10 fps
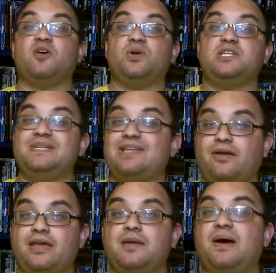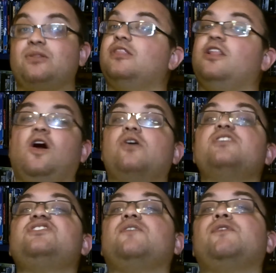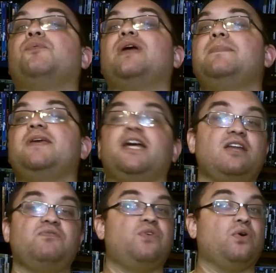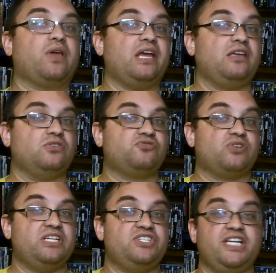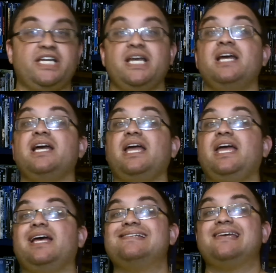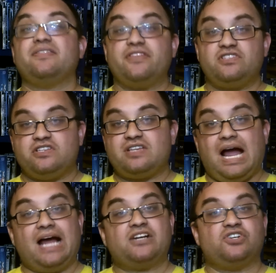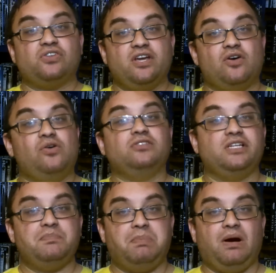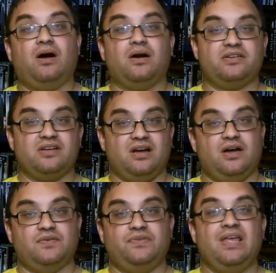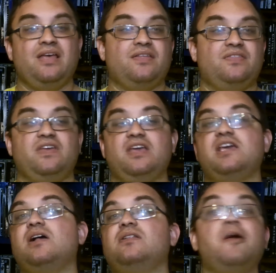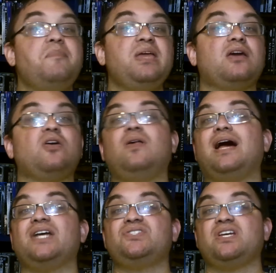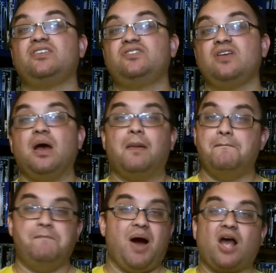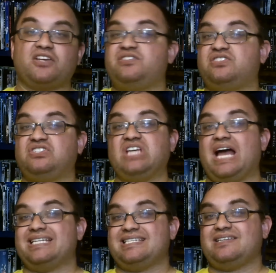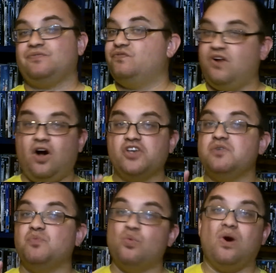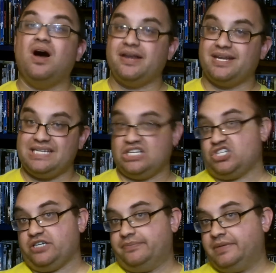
I'm going to be talking about Lawrence of Arabia in 4K Ultra HD, and this is actually only part of the Columbia Classics box set, Volume 1 edition.